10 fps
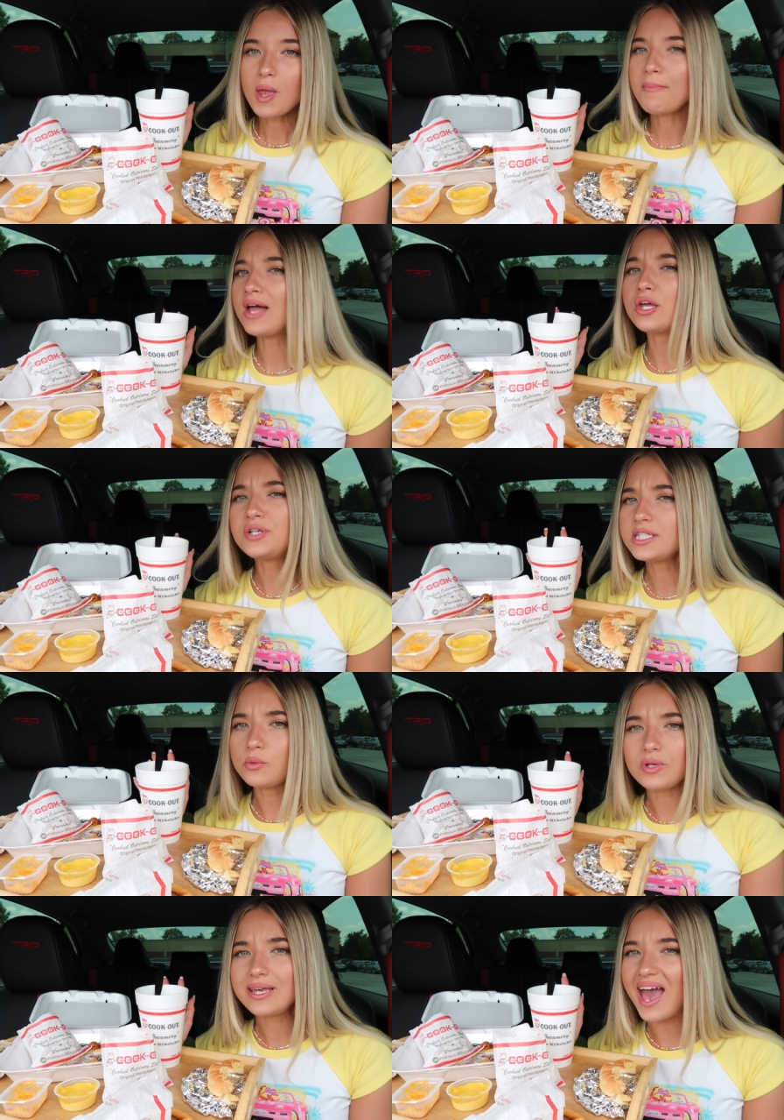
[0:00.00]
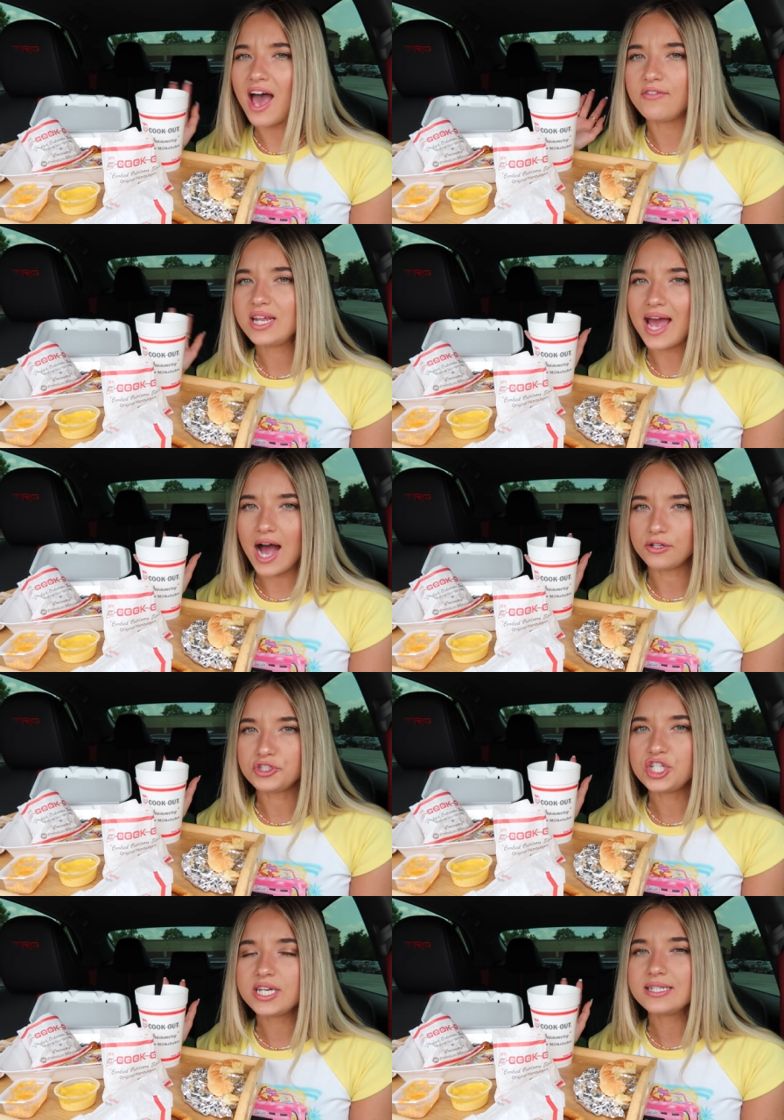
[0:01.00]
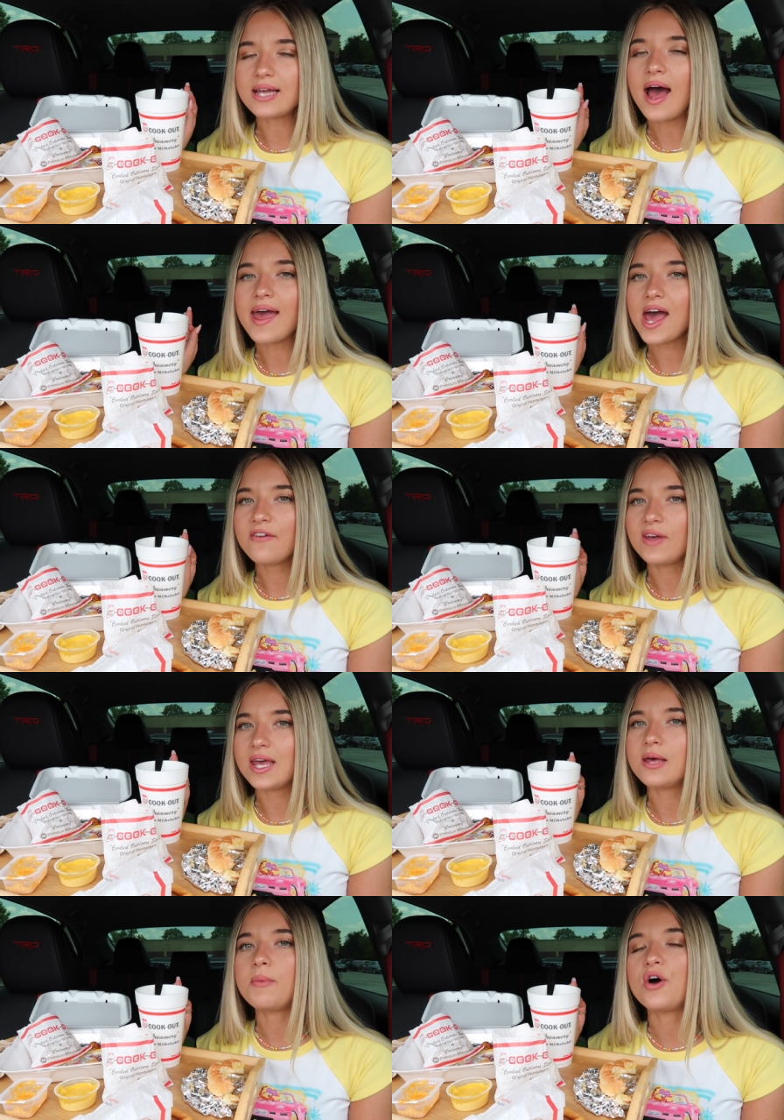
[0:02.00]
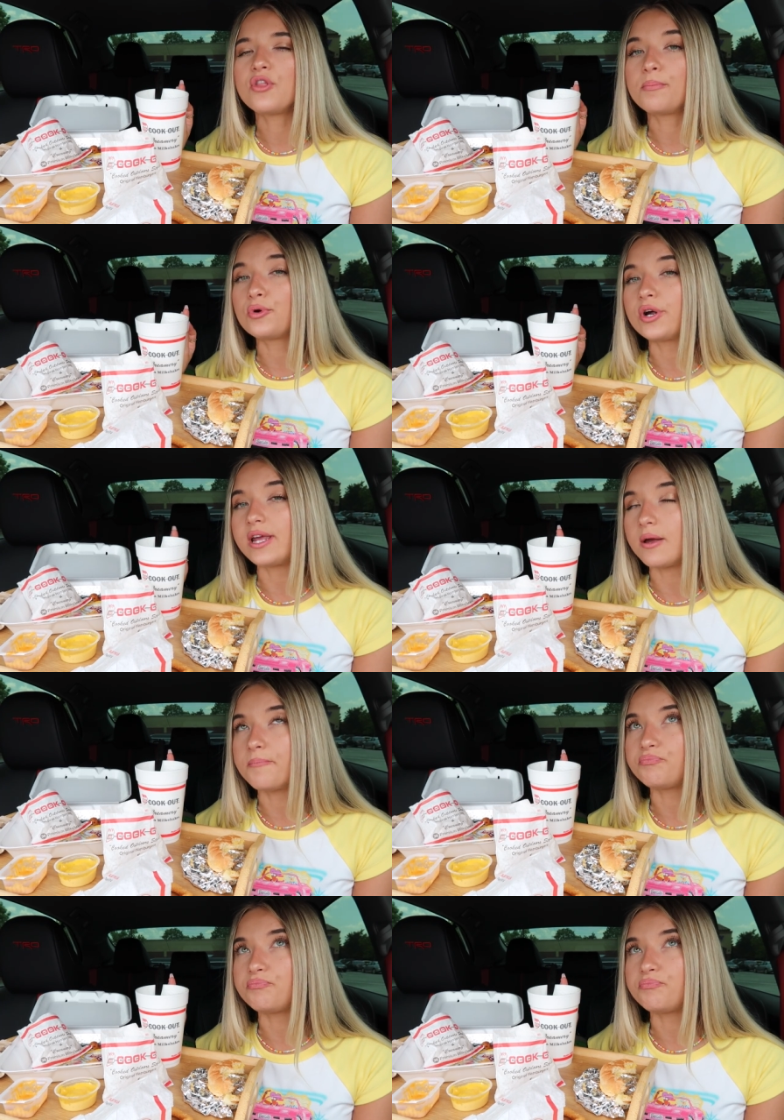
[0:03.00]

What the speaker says: Mellow doesn't really have any allergies. I have him on the Purina